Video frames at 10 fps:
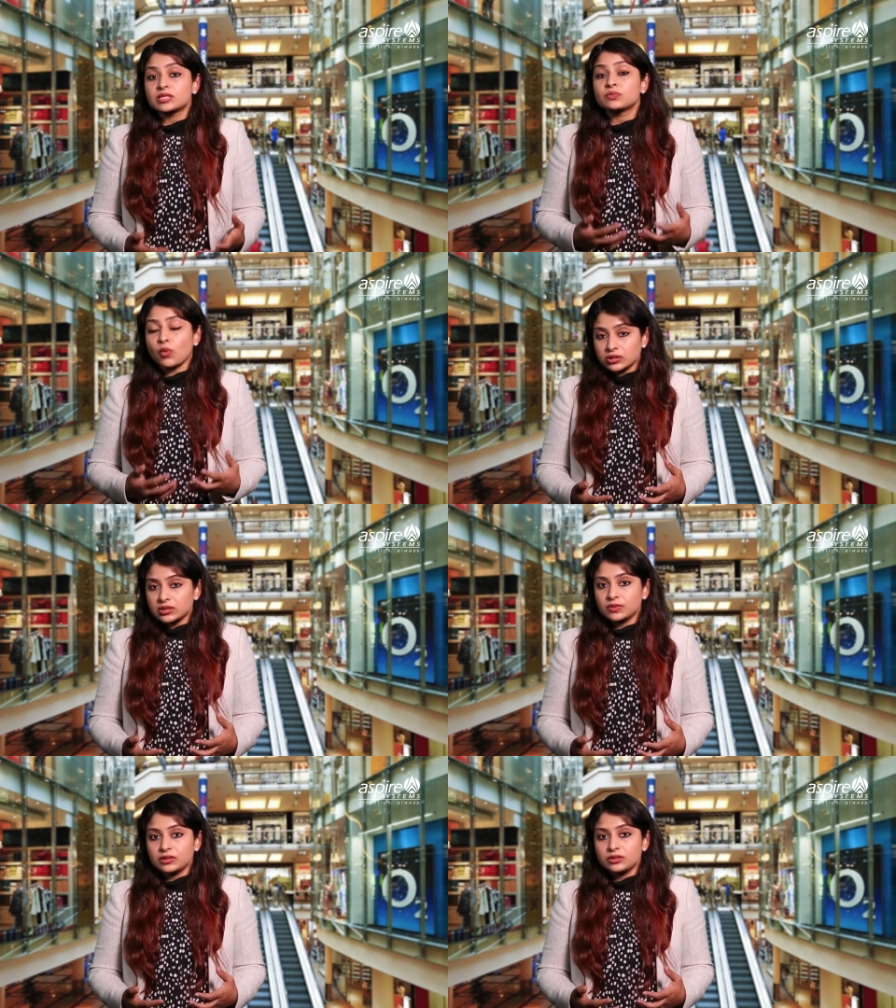is
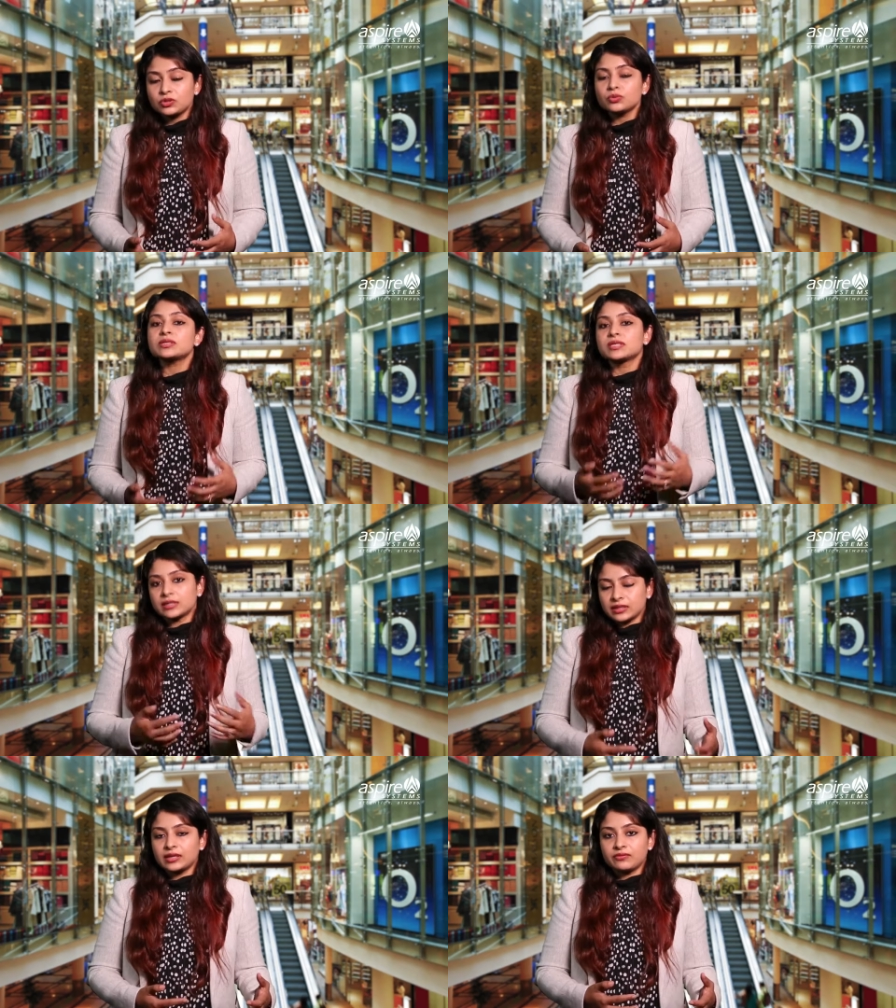possible to a
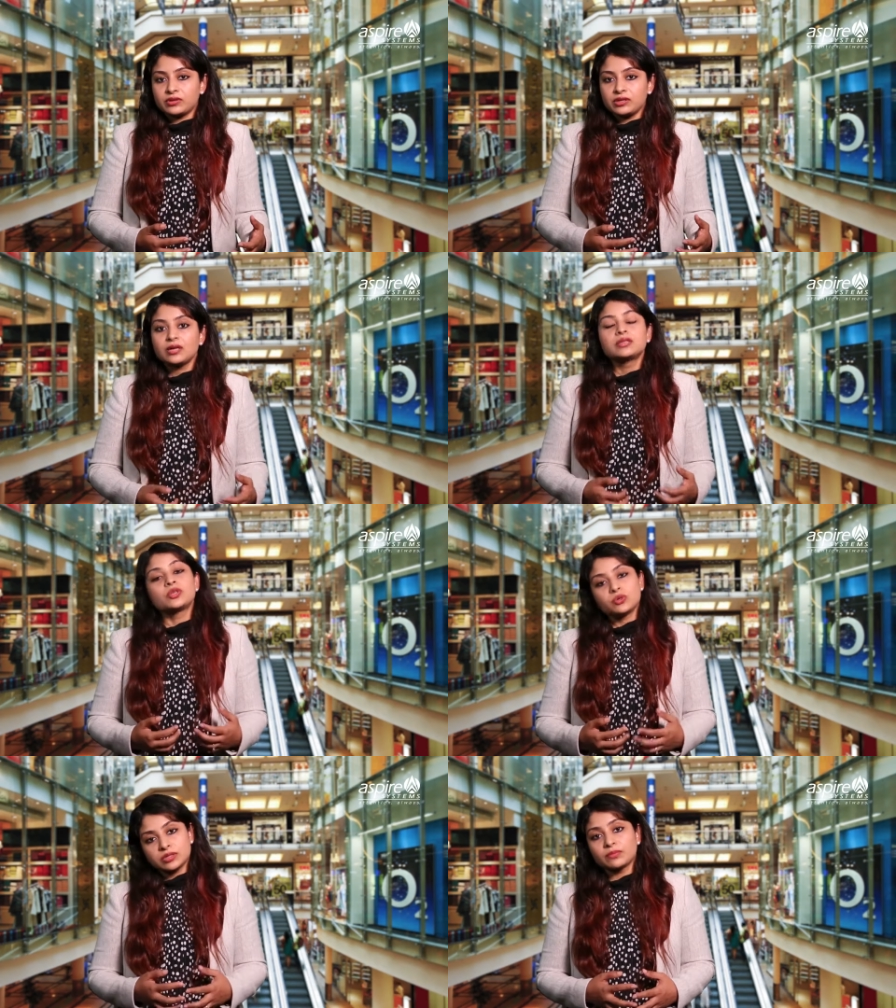certain level
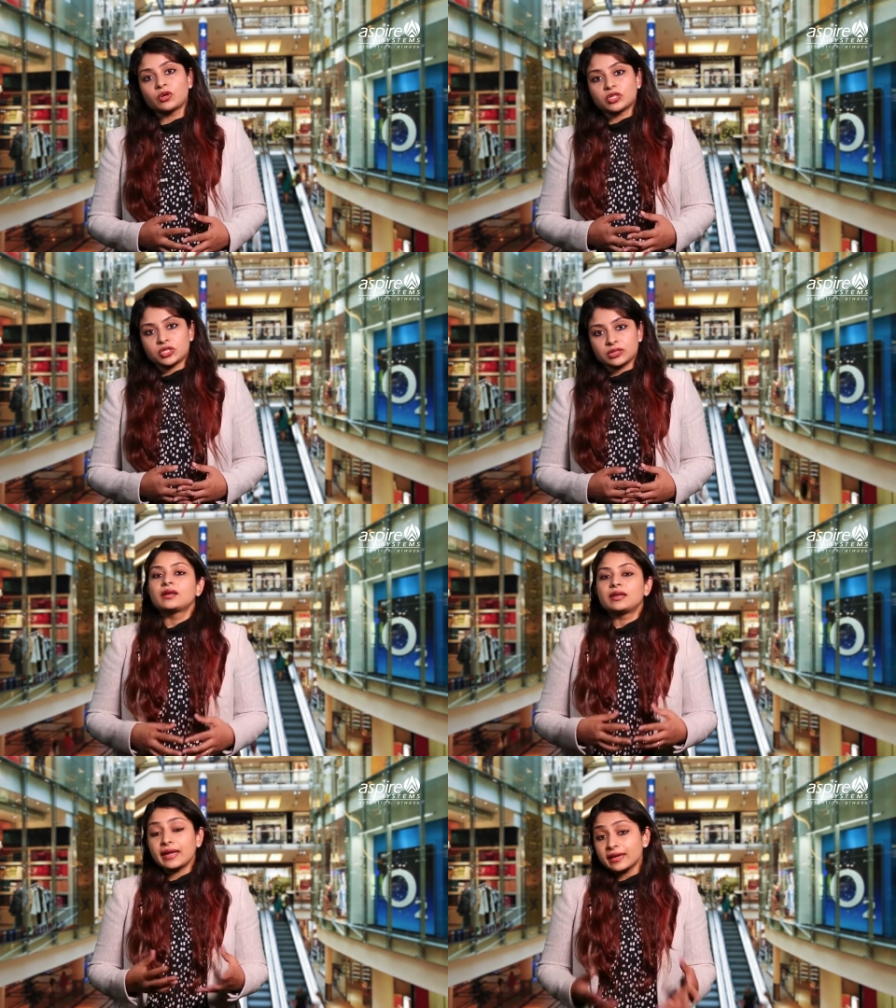through simulation.
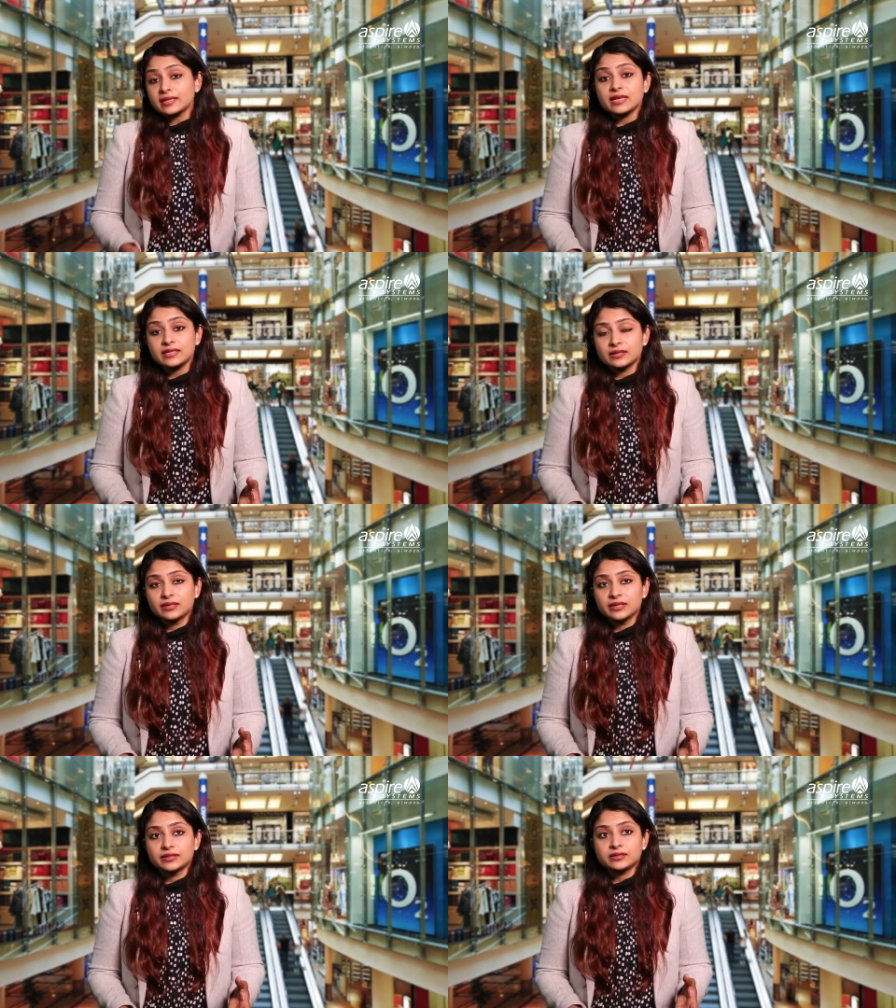Like I said
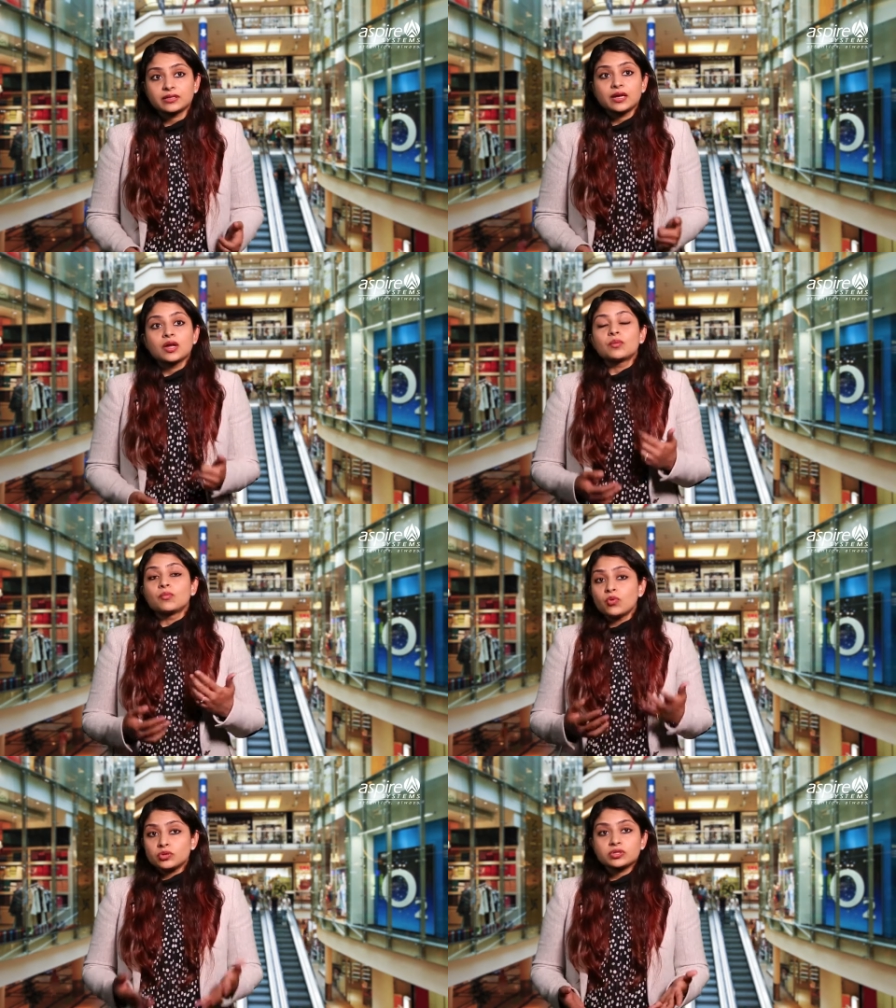earlier,
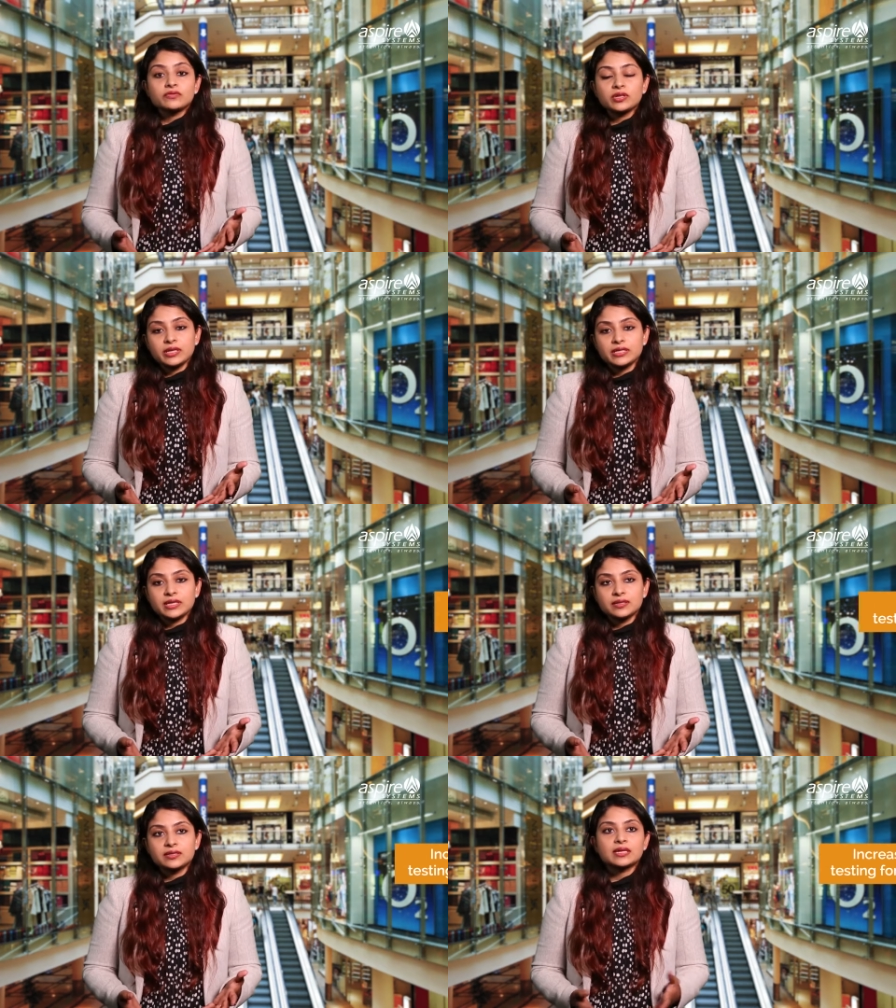most of the
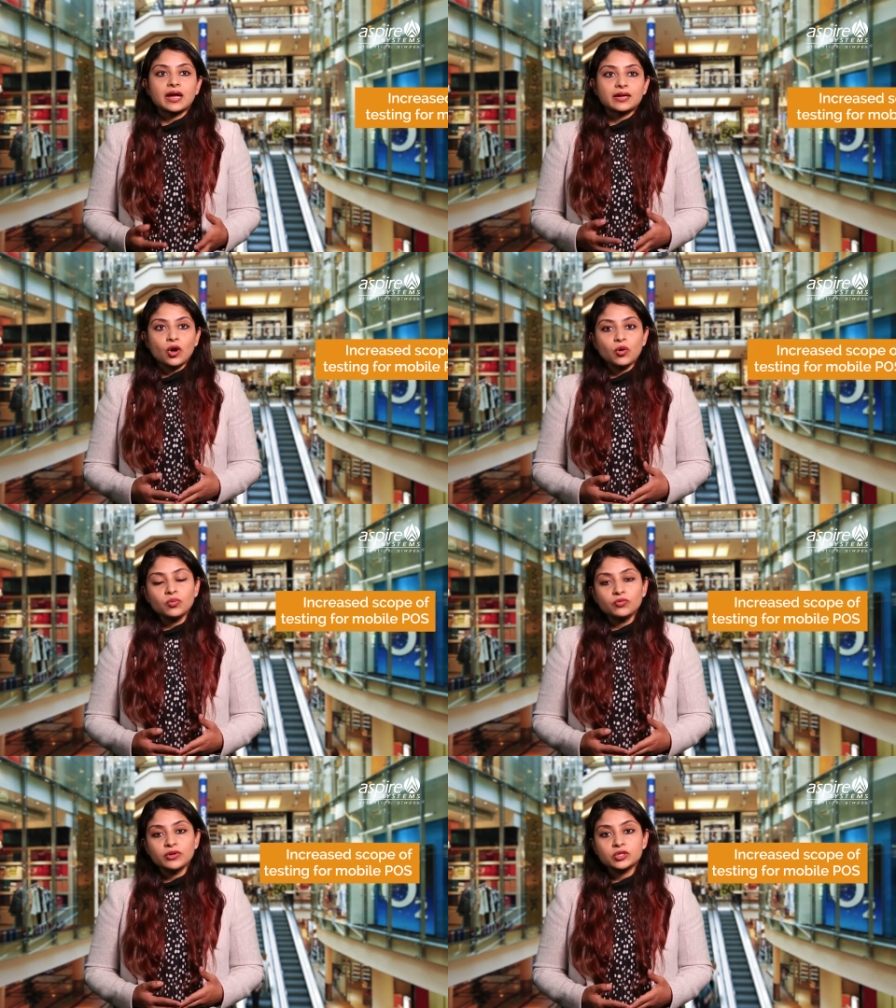retailers are now
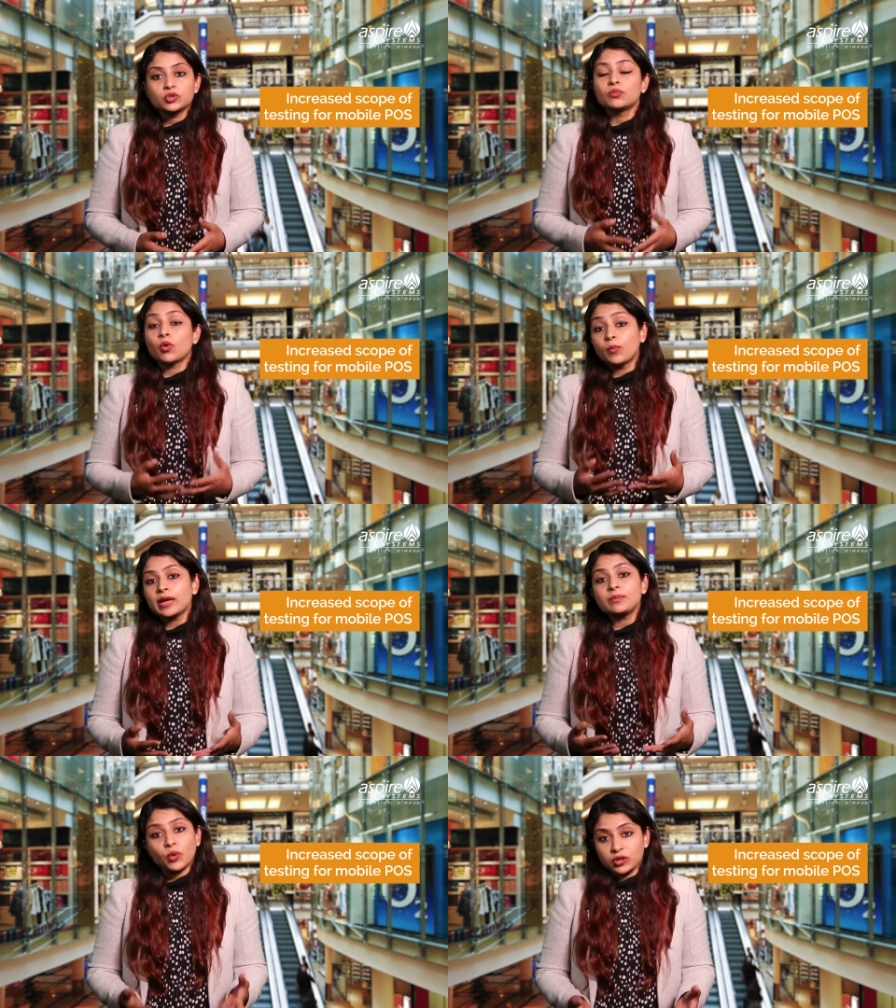moving to
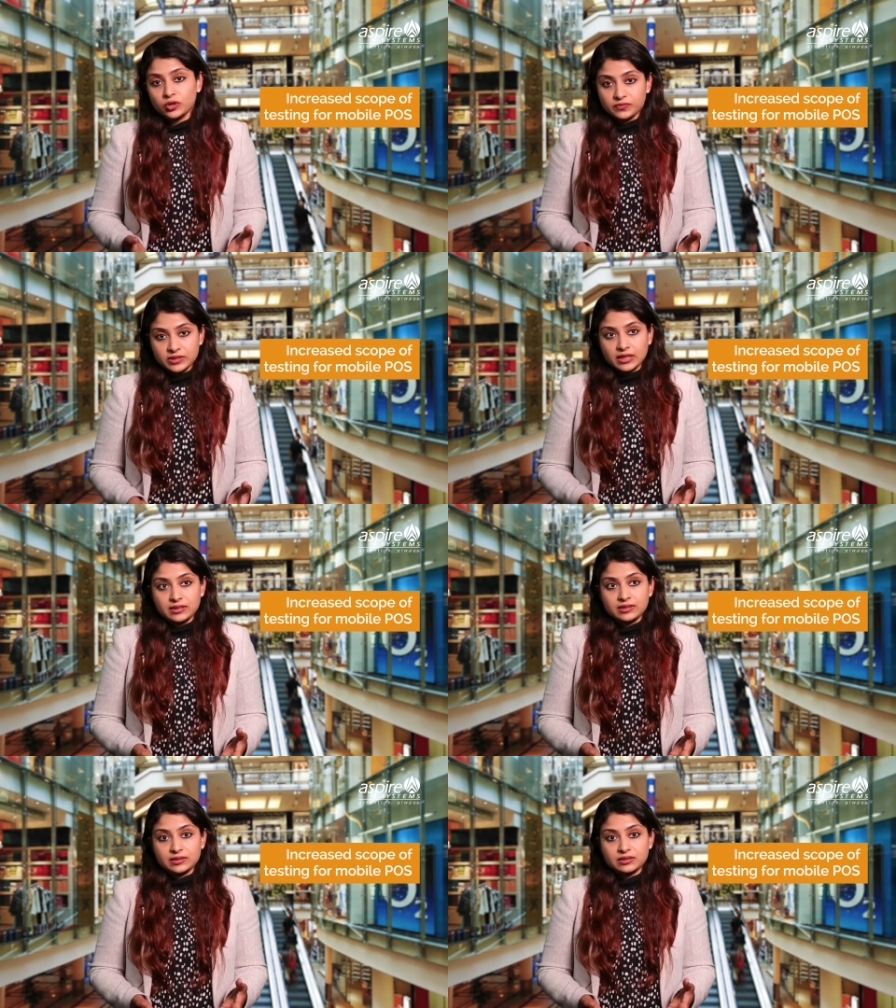mobile point of sale
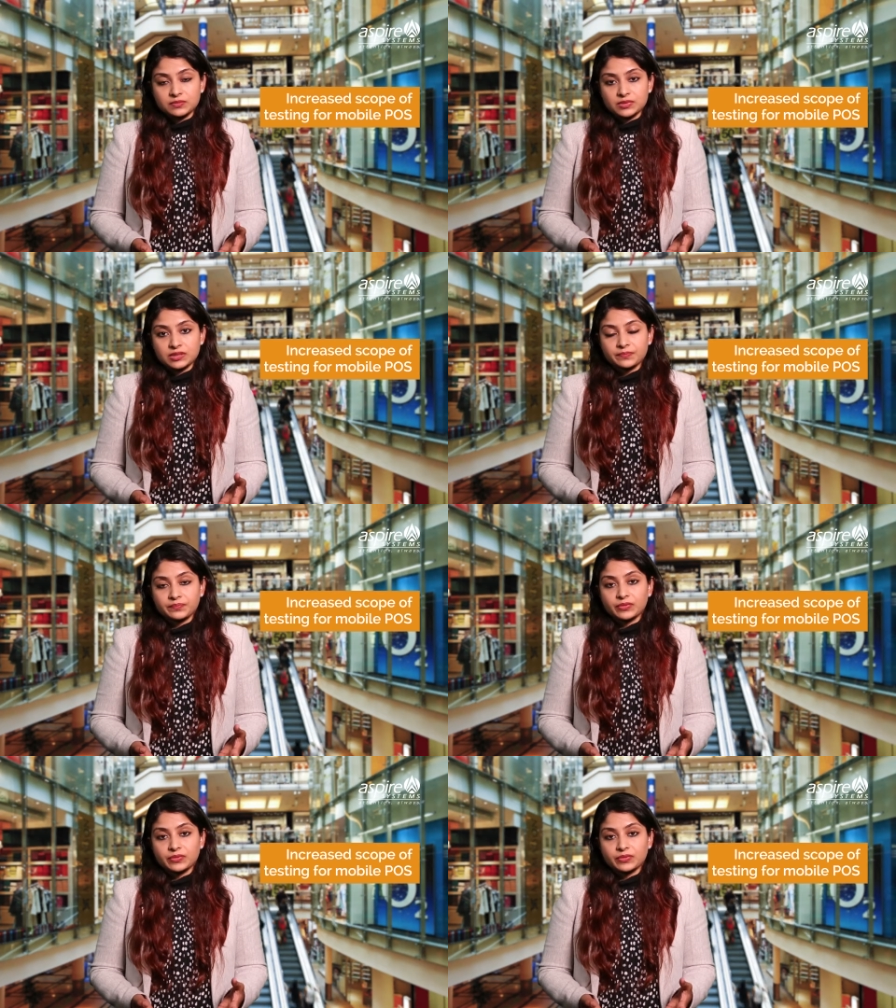systems.